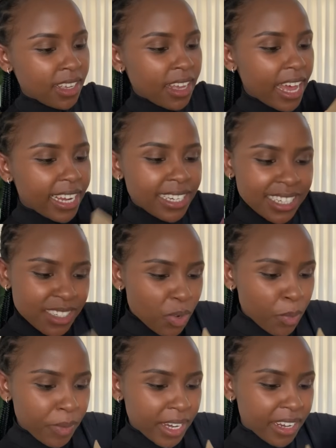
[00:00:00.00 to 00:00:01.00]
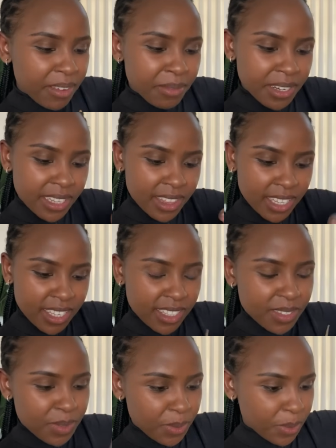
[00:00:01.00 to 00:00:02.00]
I didn't open
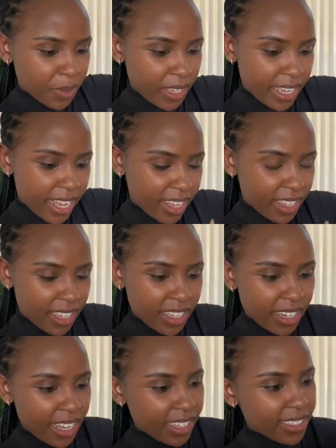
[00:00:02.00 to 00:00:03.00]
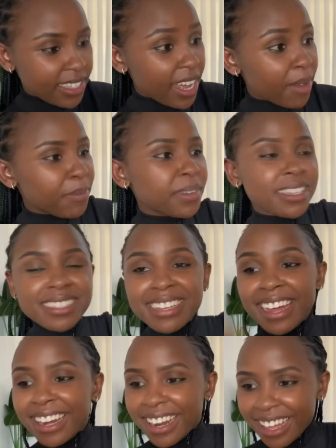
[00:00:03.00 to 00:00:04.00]
everything, so yeah. Next up is
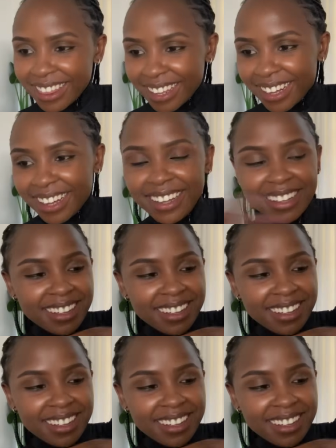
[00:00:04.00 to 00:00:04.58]
another,